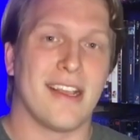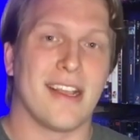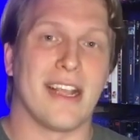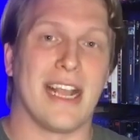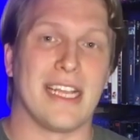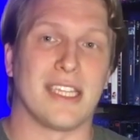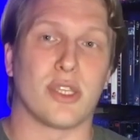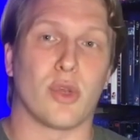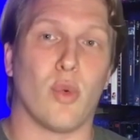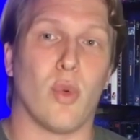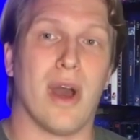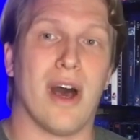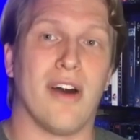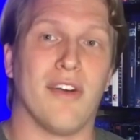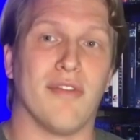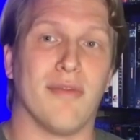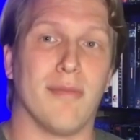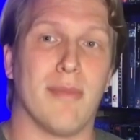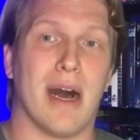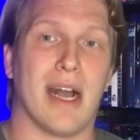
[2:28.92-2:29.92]
You got
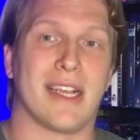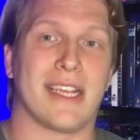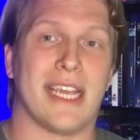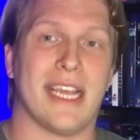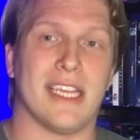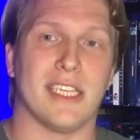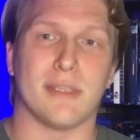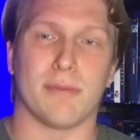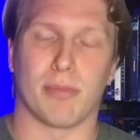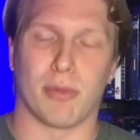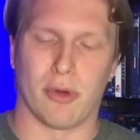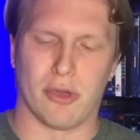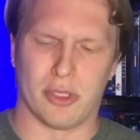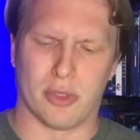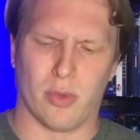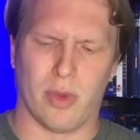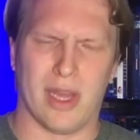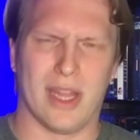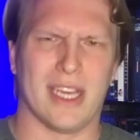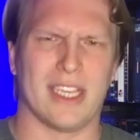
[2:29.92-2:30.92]
12 Monkeys,
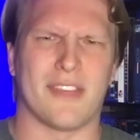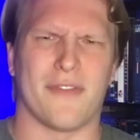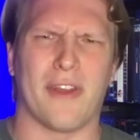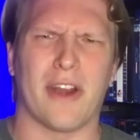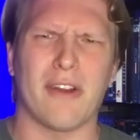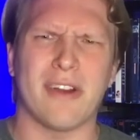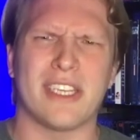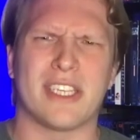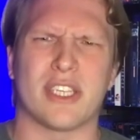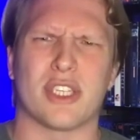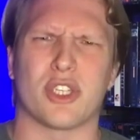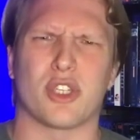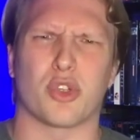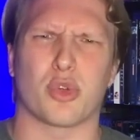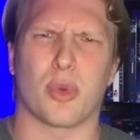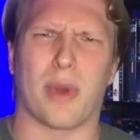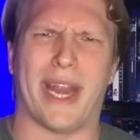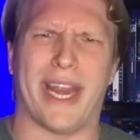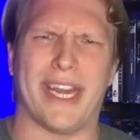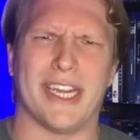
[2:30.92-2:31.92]
Bruce Willis. Very
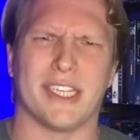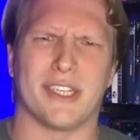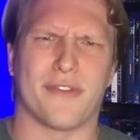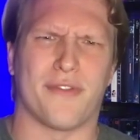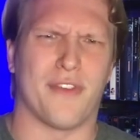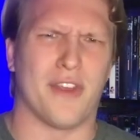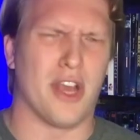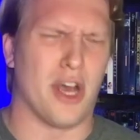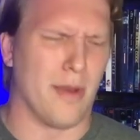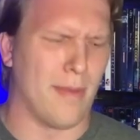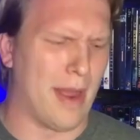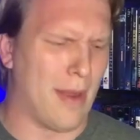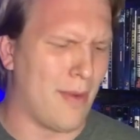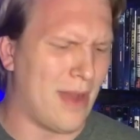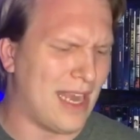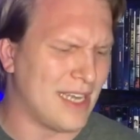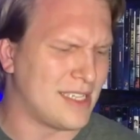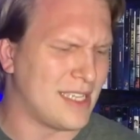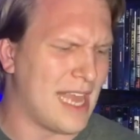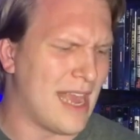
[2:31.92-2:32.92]
strange film. I
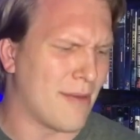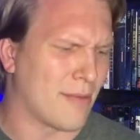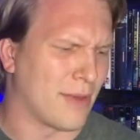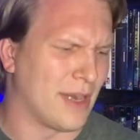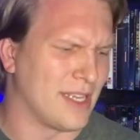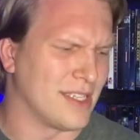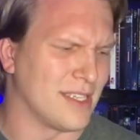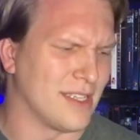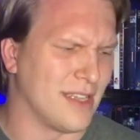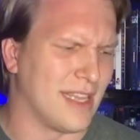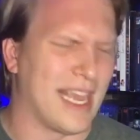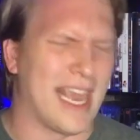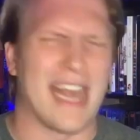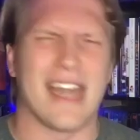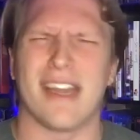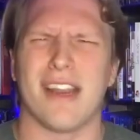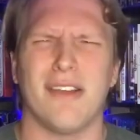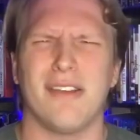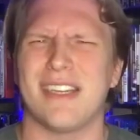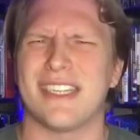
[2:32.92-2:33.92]
watched that recently.
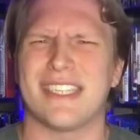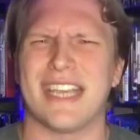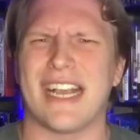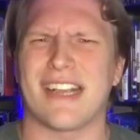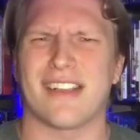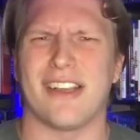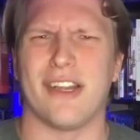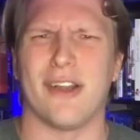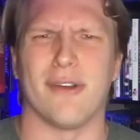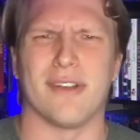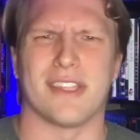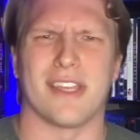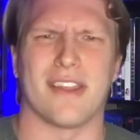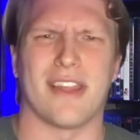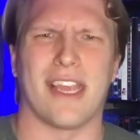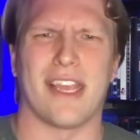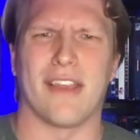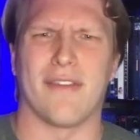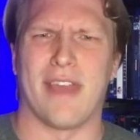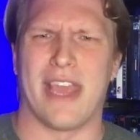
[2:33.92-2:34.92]
I don't exactly know what to
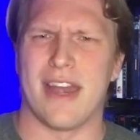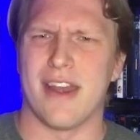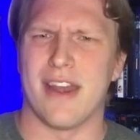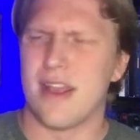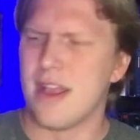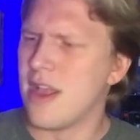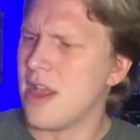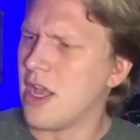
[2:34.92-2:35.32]
think of it.